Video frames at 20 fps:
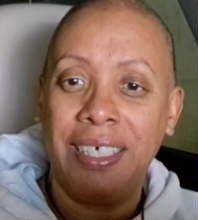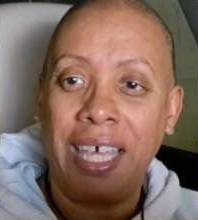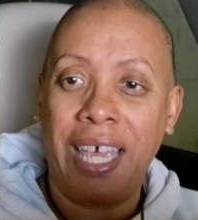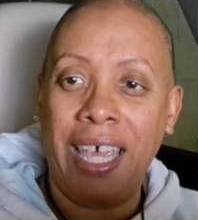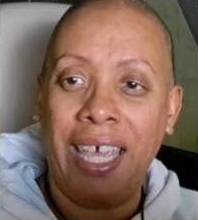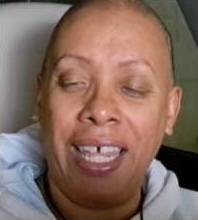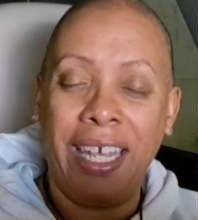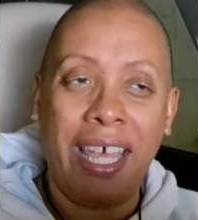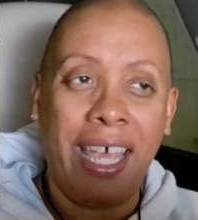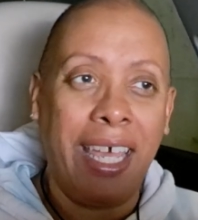
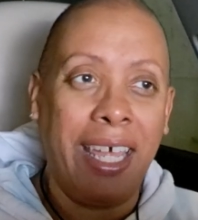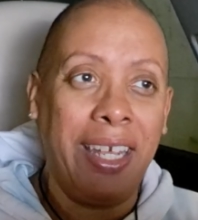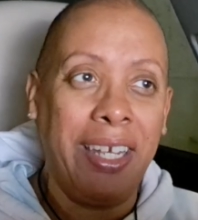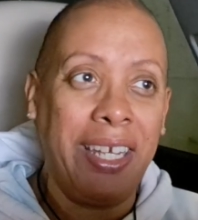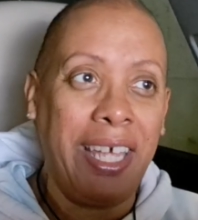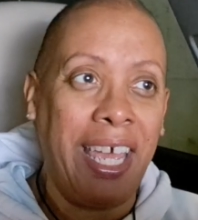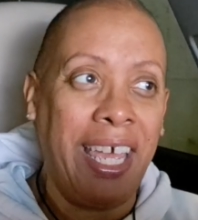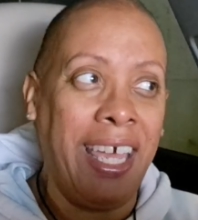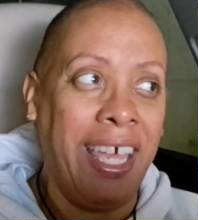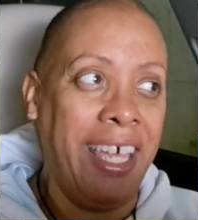
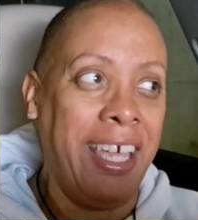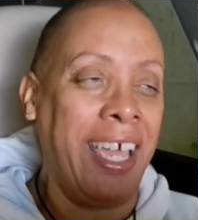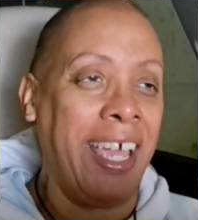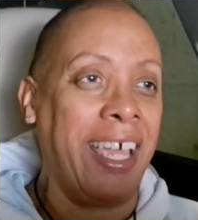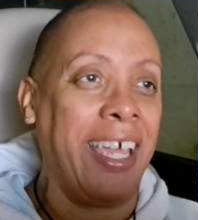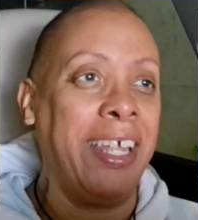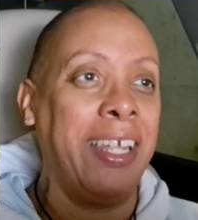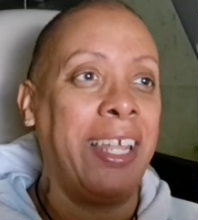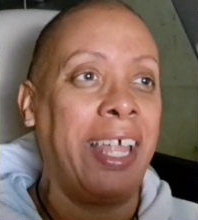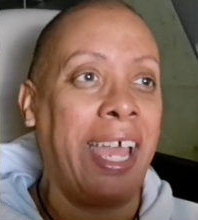
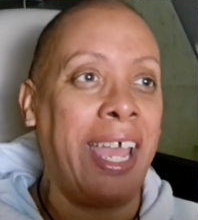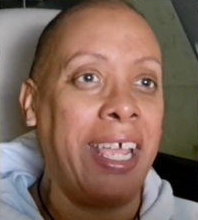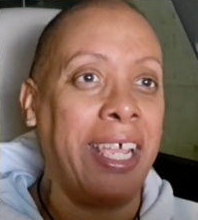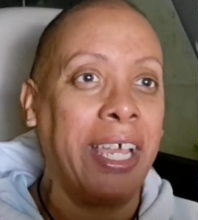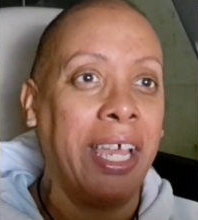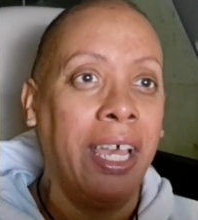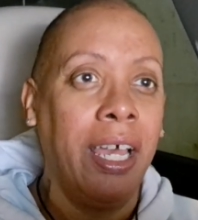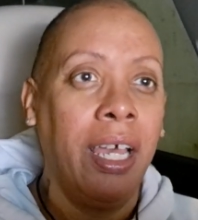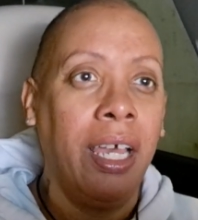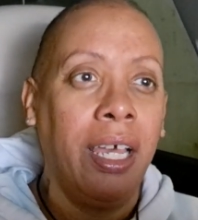And
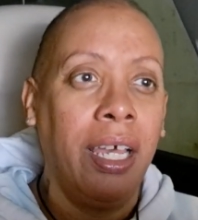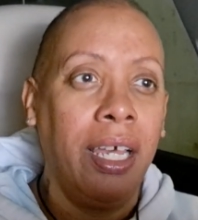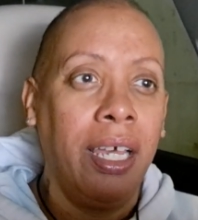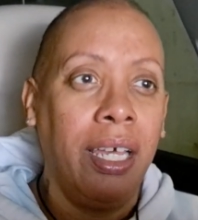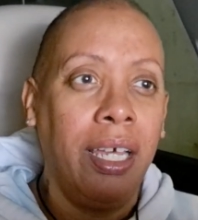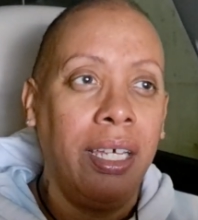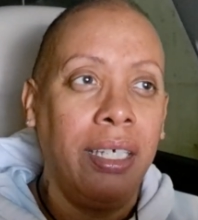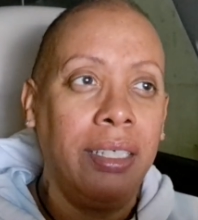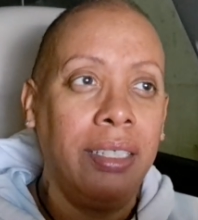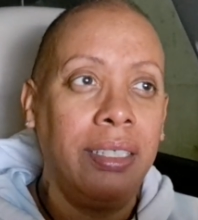like
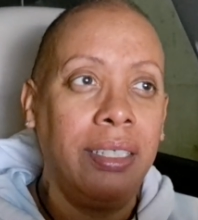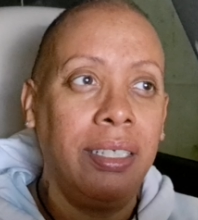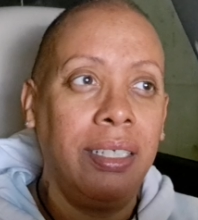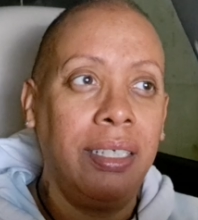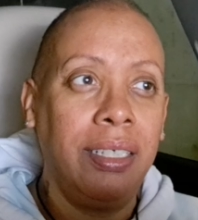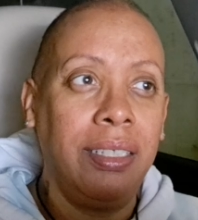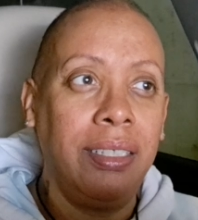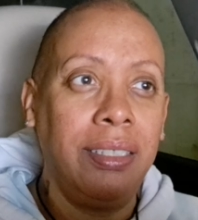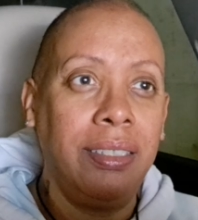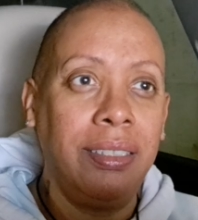
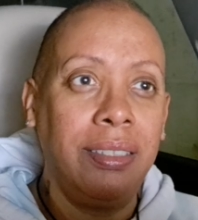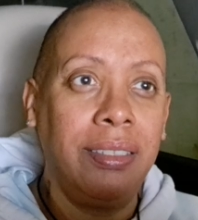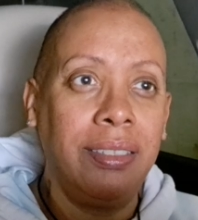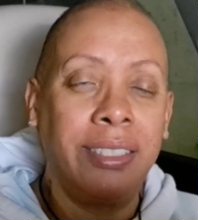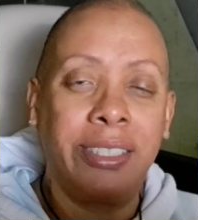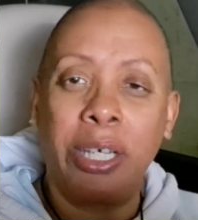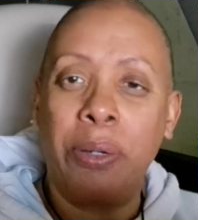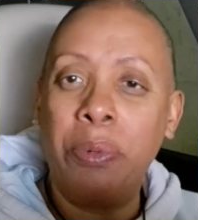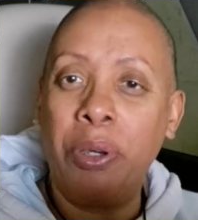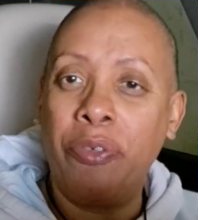
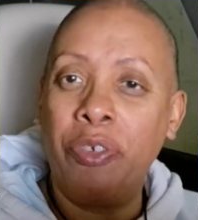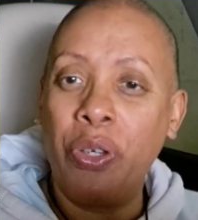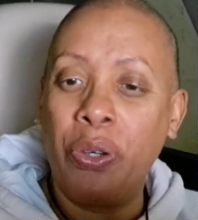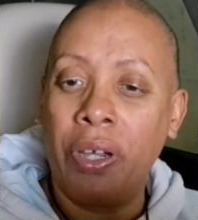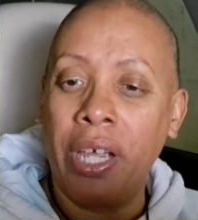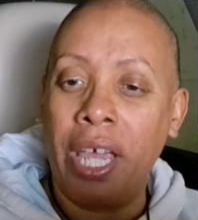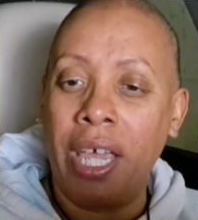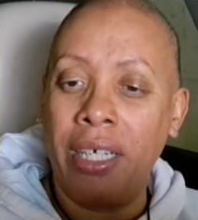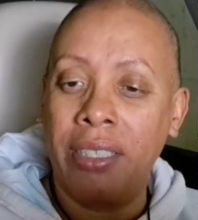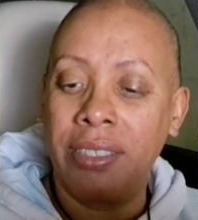some of
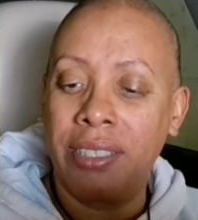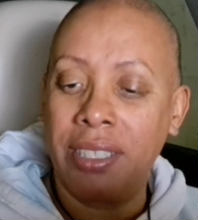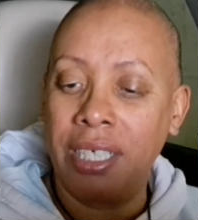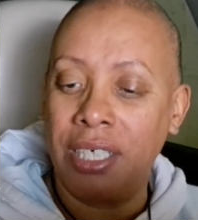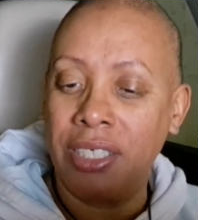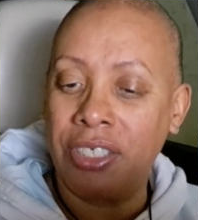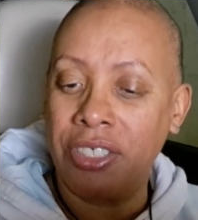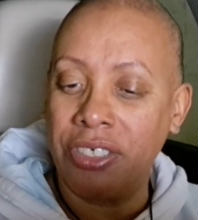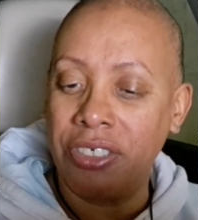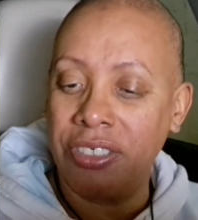your
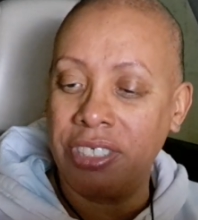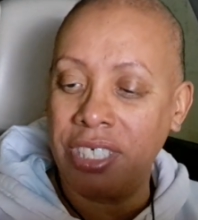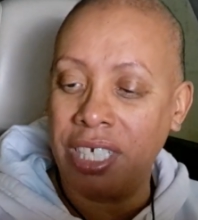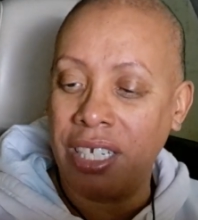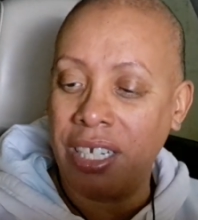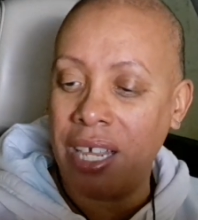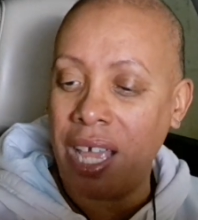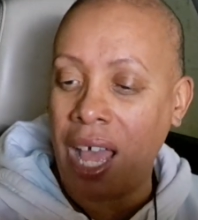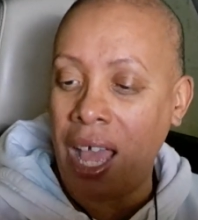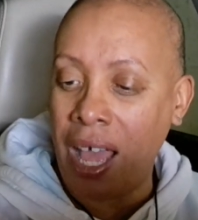ancestors
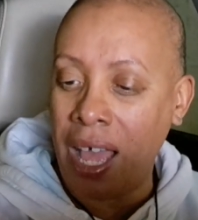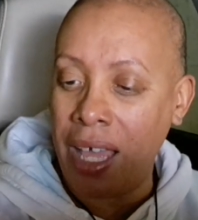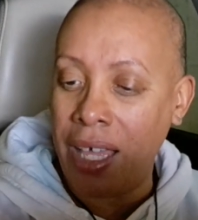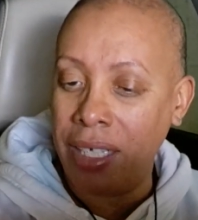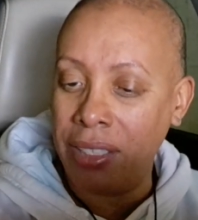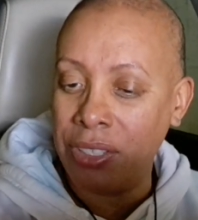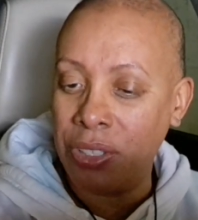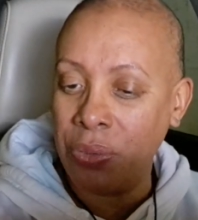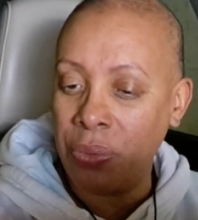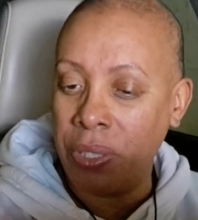and
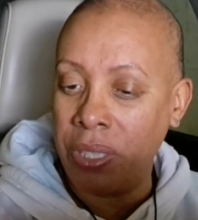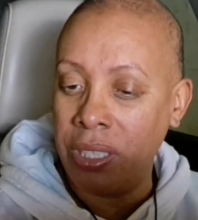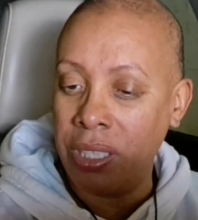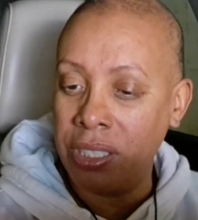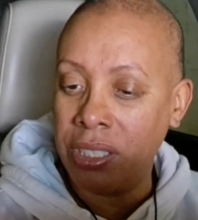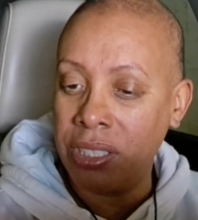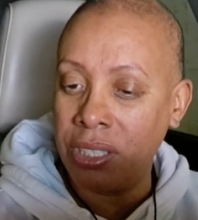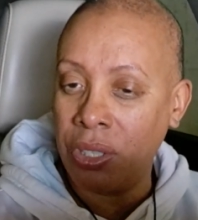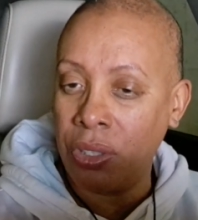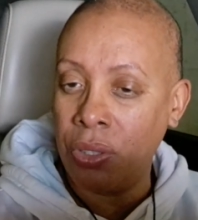guides, when
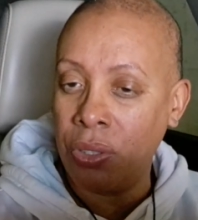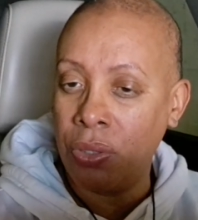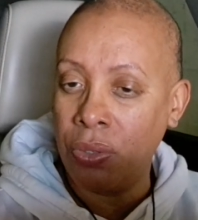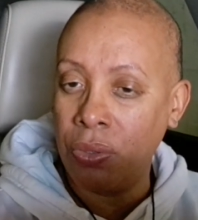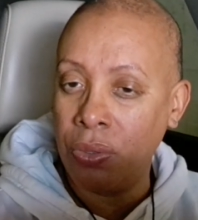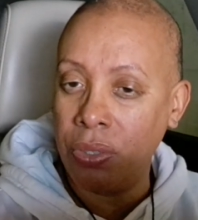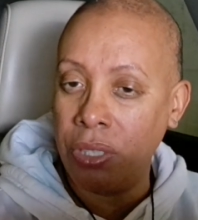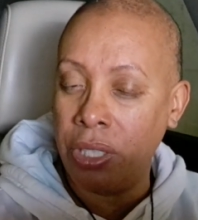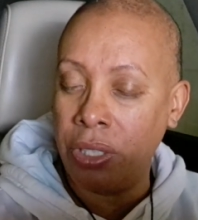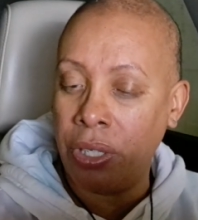this
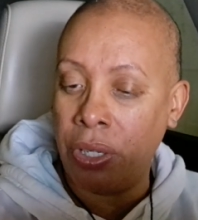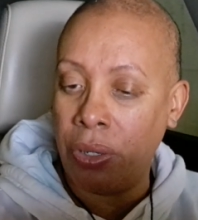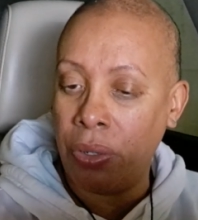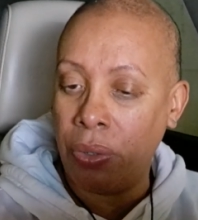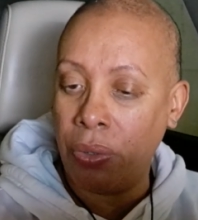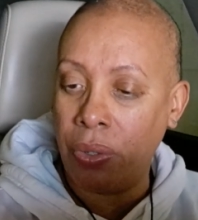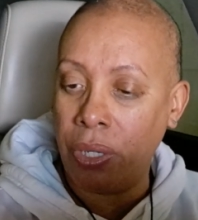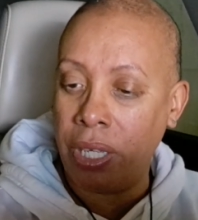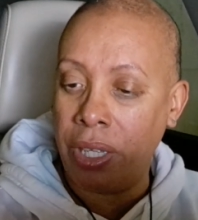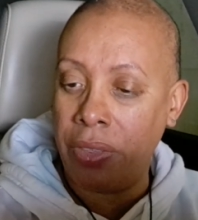soul,
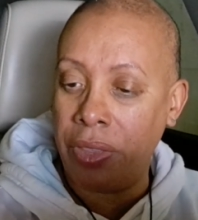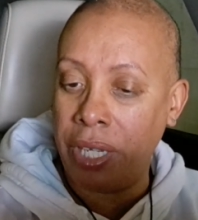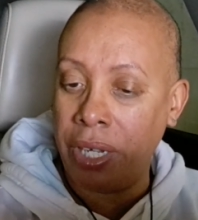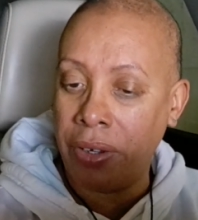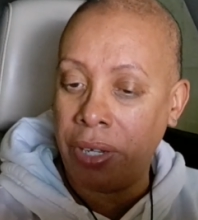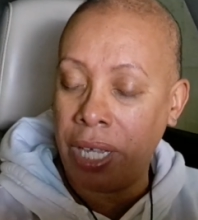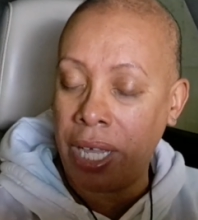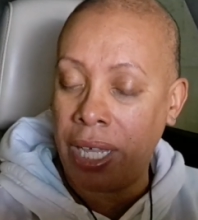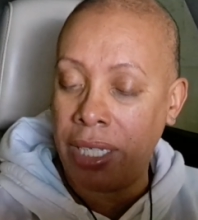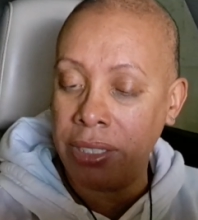and
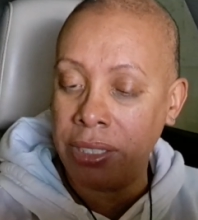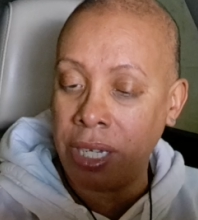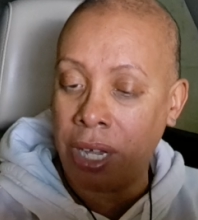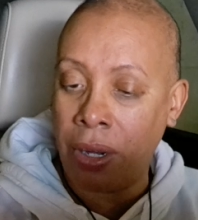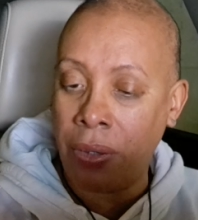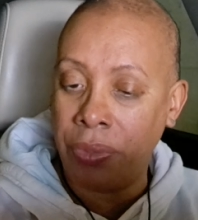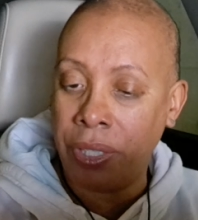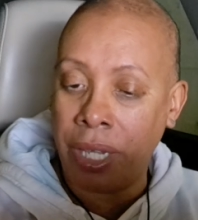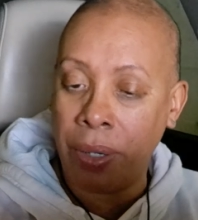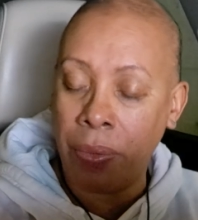their guides,
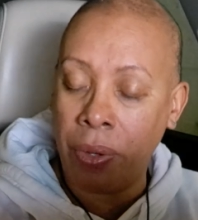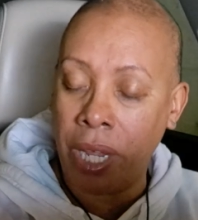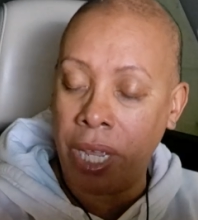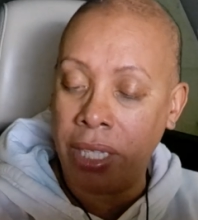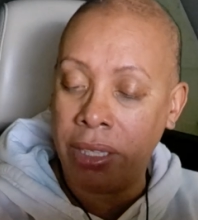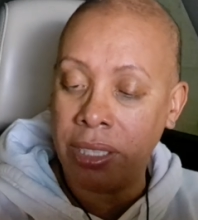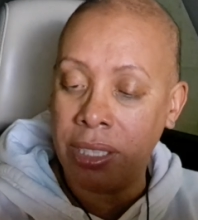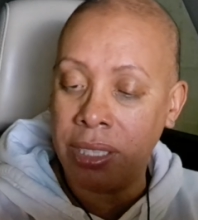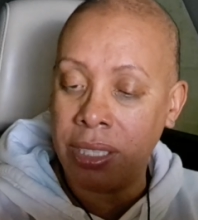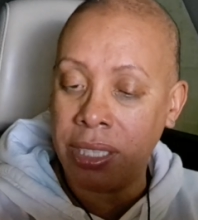y'all, they were
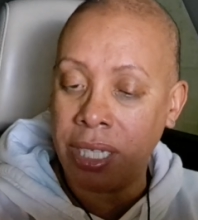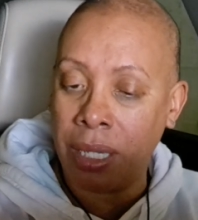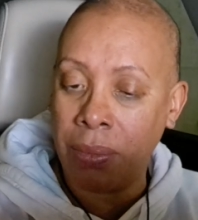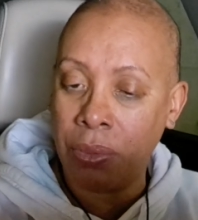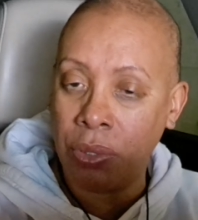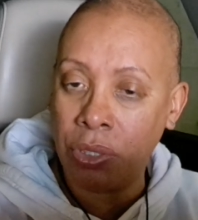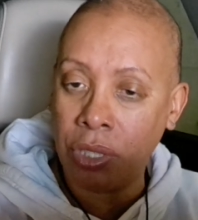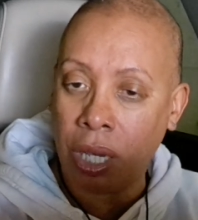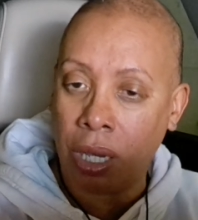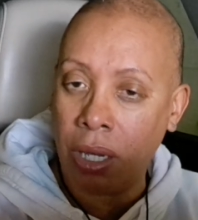at this
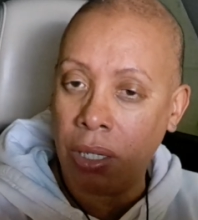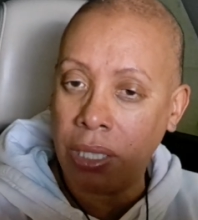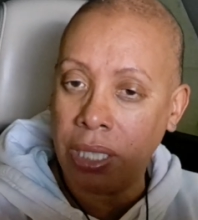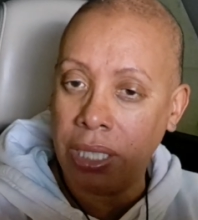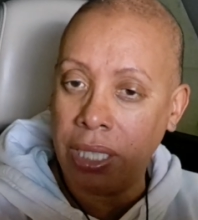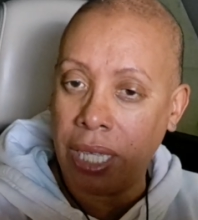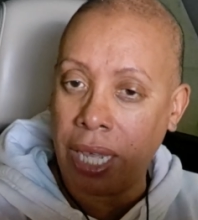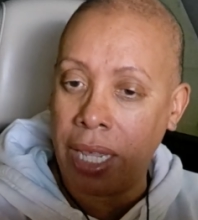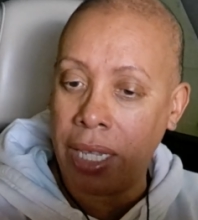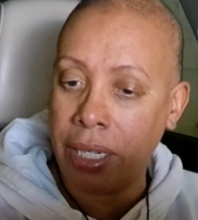table
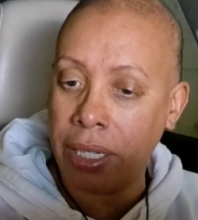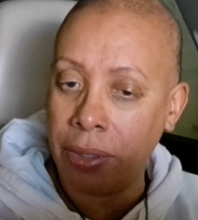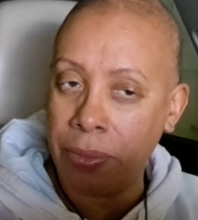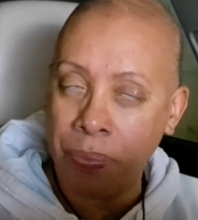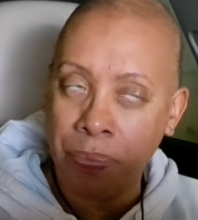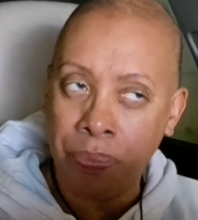talking, like